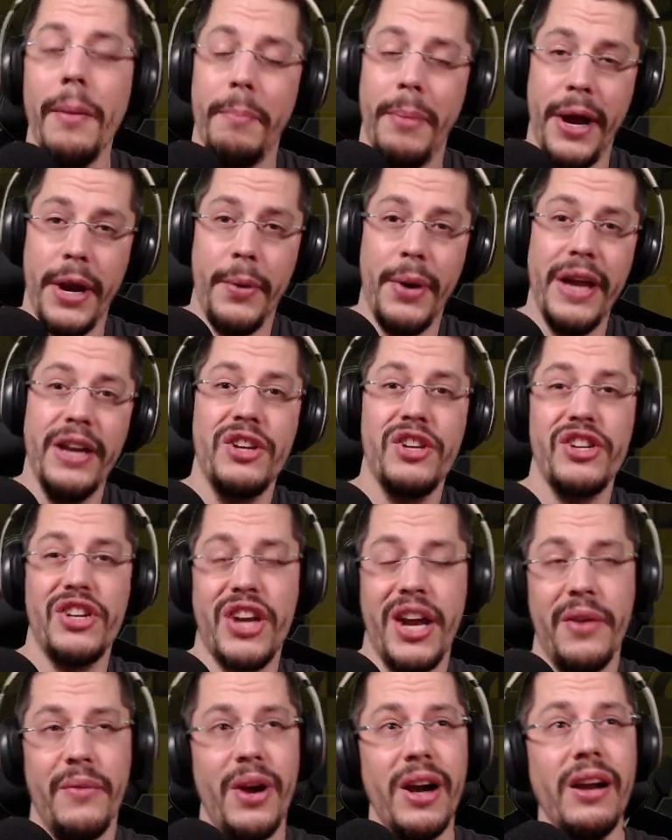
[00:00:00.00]
By the way, in
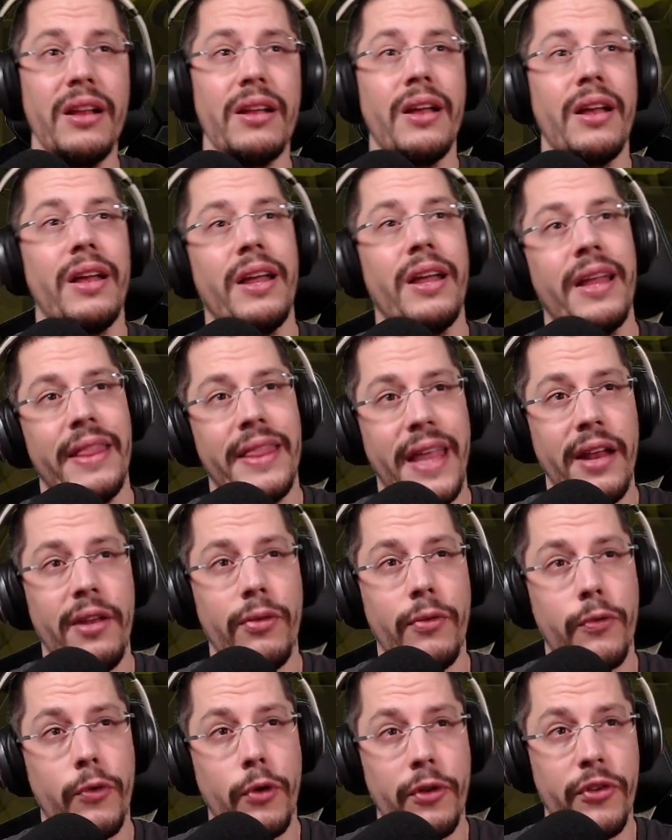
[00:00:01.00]
general, that
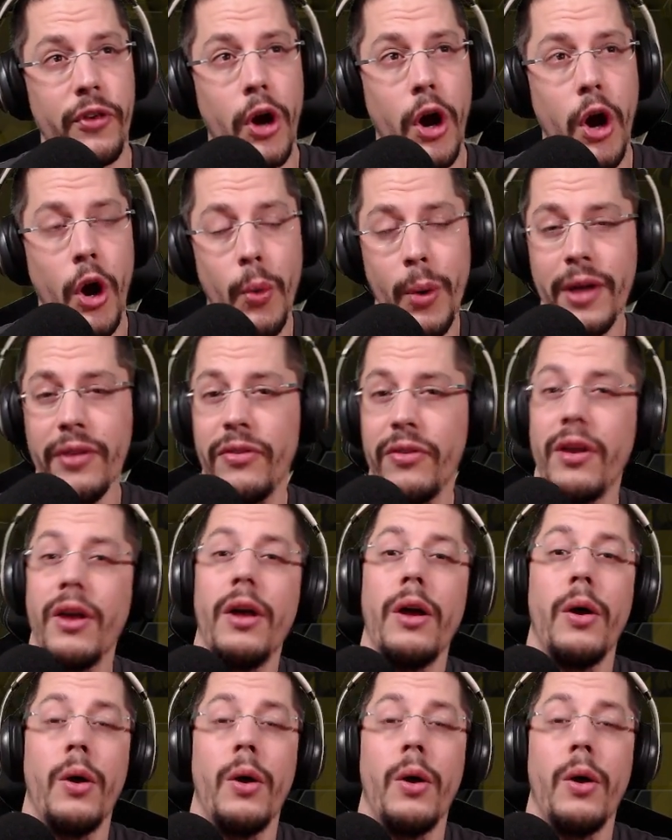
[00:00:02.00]
is of course always